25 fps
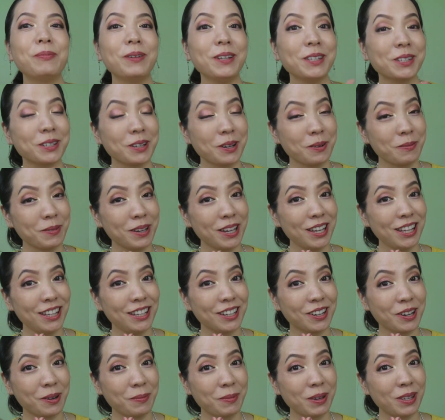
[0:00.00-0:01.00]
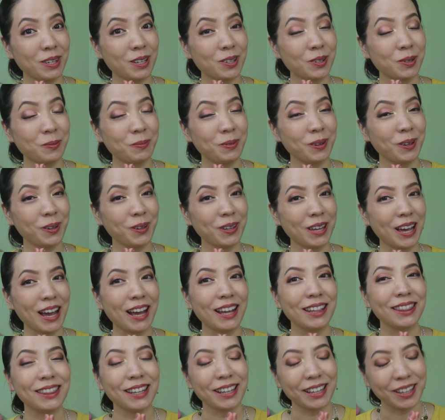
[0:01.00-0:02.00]
Please comment in the comment section below,
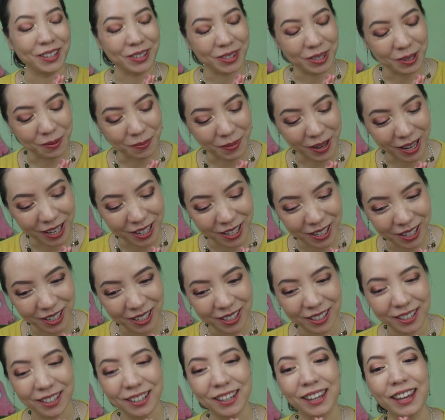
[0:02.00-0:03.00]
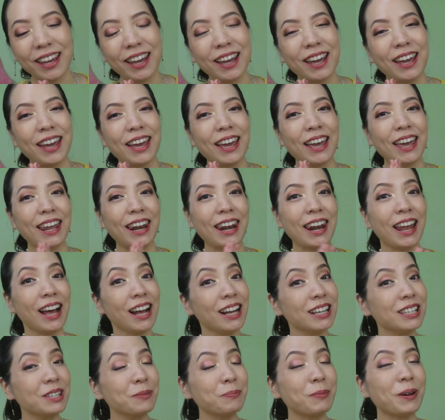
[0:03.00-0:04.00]
yeah. Thank you so much. And
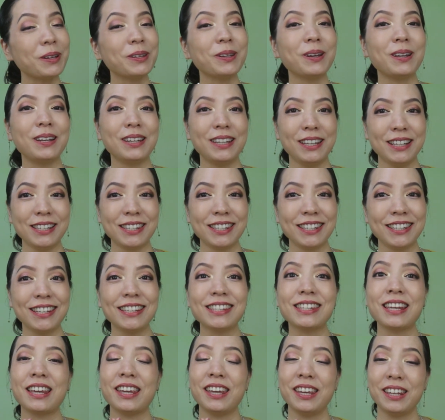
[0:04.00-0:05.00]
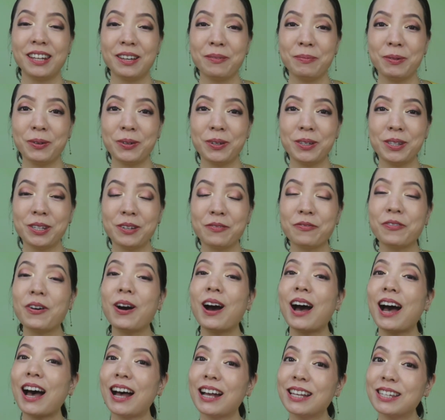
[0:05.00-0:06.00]
last but not least, here's an inner beauty tip
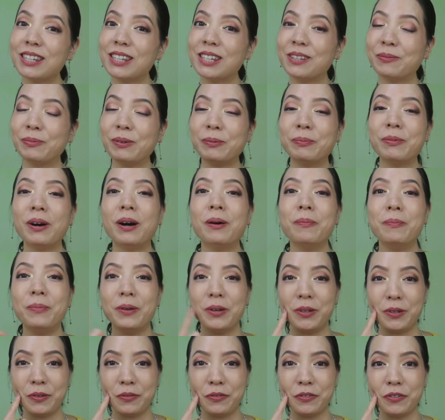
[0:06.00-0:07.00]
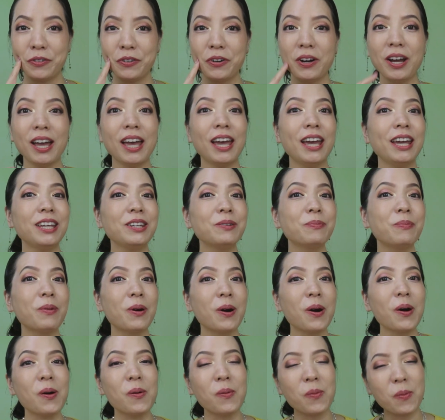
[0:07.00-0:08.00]
for us to be more beautiful and
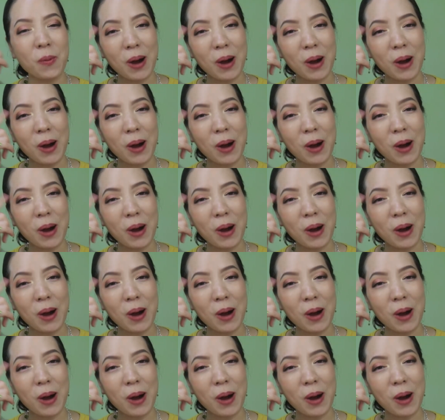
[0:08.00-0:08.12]
more